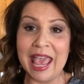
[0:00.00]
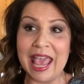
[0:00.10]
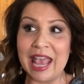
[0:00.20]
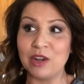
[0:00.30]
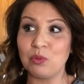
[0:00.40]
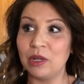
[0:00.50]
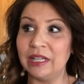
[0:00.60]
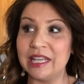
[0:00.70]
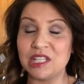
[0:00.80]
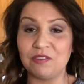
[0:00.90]
And
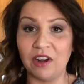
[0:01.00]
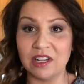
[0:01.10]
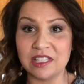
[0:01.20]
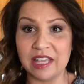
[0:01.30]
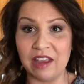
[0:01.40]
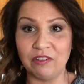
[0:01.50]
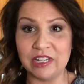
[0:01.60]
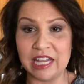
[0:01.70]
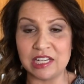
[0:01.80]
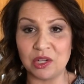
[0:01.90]
really, as far as the
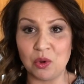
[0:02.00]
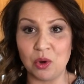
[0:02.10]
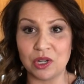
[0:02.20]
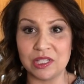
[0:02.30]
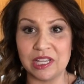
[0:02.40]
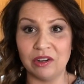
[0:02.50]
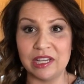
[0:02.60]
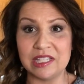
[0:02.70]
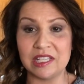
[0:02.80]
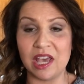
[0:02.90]
everyday decor
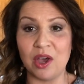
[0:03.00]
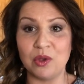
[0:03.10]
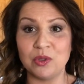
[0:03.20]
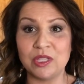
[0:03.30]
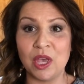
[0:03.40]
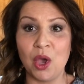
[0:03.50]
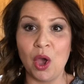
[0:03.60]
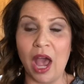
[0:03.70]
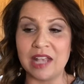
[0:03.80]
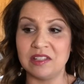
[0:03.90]
series goes,
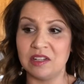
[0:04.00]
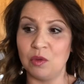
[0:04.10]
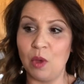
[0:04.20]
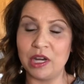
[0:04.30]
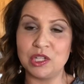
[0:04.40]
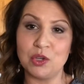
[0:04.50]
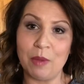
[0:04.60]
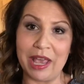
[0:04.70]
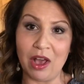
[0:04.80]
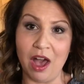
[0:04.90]
I still wanna do
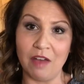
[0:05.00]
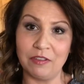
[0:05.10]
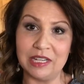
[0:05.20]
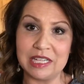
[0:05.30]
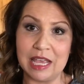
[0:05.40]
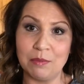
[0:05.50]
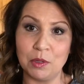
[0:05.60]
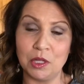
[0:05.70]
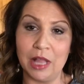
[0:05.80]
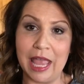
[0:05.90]
my coffee
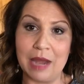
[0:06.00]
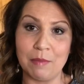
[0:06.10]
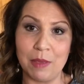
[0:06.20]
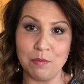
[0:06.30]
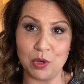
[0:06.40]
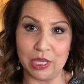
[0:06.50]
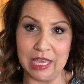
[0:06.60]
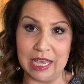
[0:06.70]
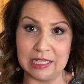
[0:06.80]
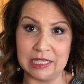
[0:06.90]
table and my
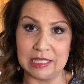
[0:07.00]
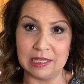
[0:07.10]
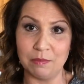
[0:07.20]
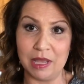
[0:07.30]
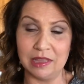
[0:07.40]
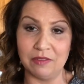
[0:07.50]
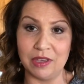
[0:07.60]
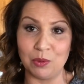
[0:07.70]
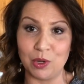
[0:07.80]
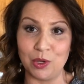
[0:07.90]
bookcases in my
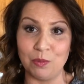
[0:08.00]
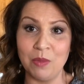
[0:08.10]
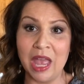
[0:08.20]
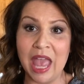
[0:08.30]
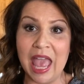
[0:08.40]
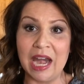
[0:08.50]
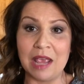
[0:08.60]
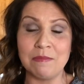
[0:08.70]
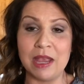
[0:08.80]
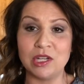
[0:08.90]
living room, and
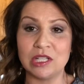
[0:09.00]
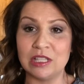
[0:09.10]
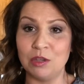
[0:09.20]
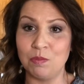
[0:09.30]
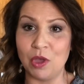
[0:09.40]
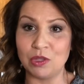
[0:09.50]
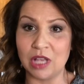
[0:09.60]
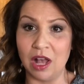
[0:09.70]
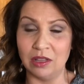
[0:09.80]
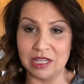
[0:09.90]
I may just loop those
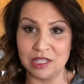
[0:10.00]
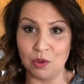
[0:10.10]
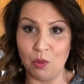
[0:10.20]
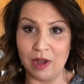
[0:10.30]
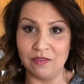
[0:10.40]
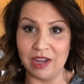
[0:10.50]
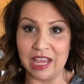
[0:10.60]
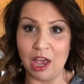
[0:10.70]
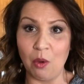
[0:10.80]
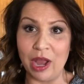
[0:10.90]
all into one
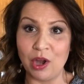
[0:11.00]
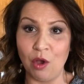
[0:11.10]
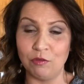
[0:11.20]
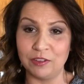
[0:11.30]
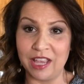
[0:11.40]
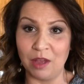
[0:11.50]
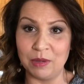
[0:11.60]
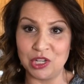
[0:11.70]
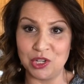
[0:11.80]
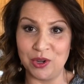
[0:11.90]
video, and hopefully I'll
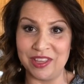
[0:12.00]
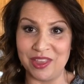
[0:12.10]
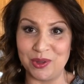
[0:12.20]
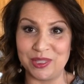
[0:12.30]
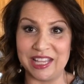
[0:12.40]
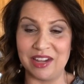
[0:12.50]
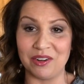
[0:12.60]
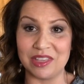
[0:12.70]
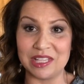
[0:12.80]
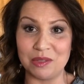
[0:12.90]
be shooting those
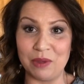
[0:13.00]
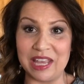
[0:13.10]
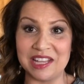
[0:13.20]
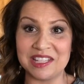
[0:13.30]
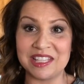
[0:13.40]
later this week.